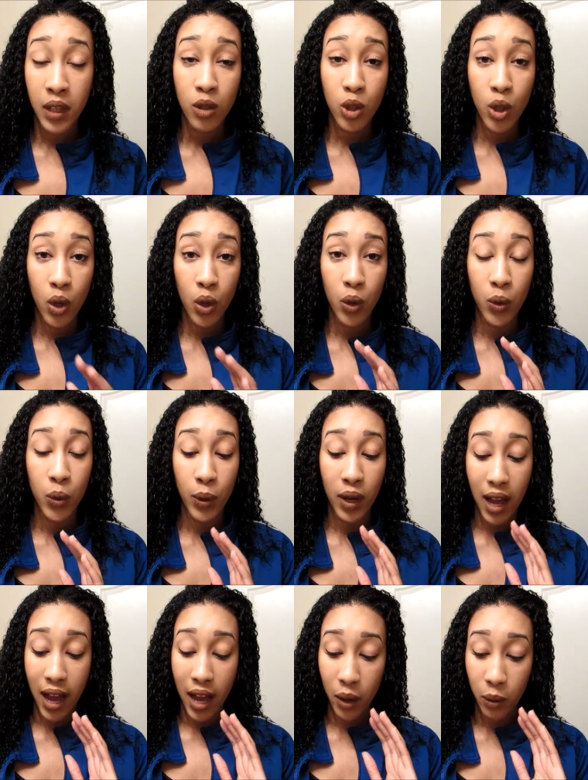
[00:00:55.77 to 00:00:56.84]
So
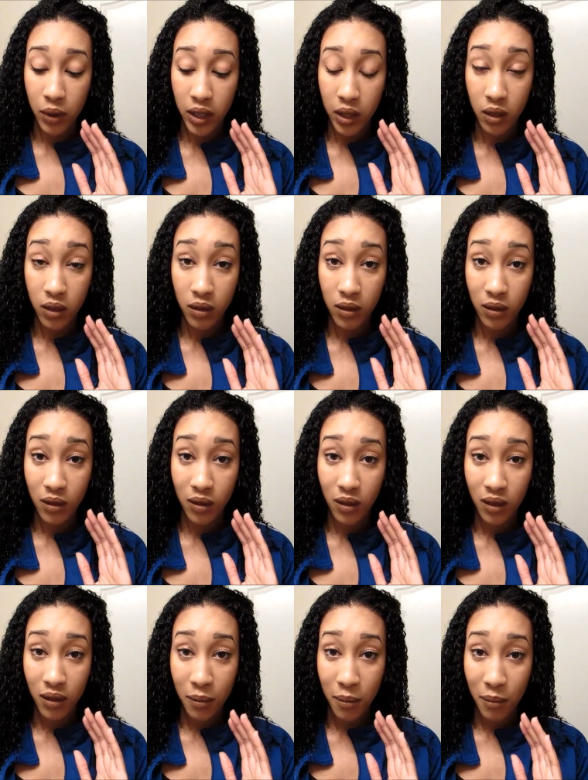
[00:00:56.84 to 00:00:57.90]
I would
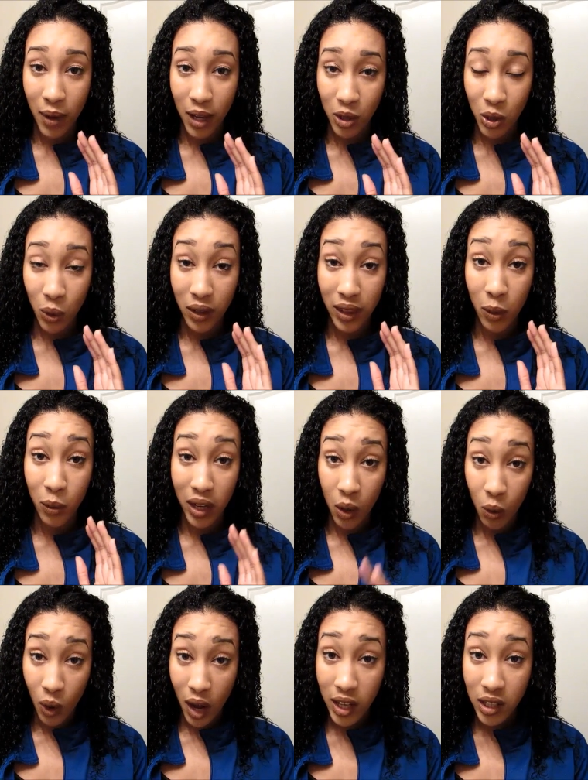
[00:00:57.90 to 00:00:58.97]
make sure that when
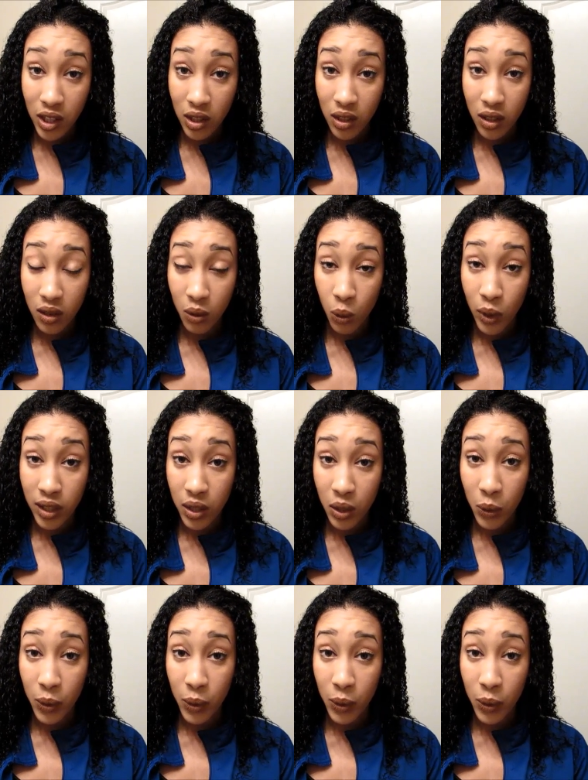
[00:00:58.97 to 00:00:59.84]
I washed once a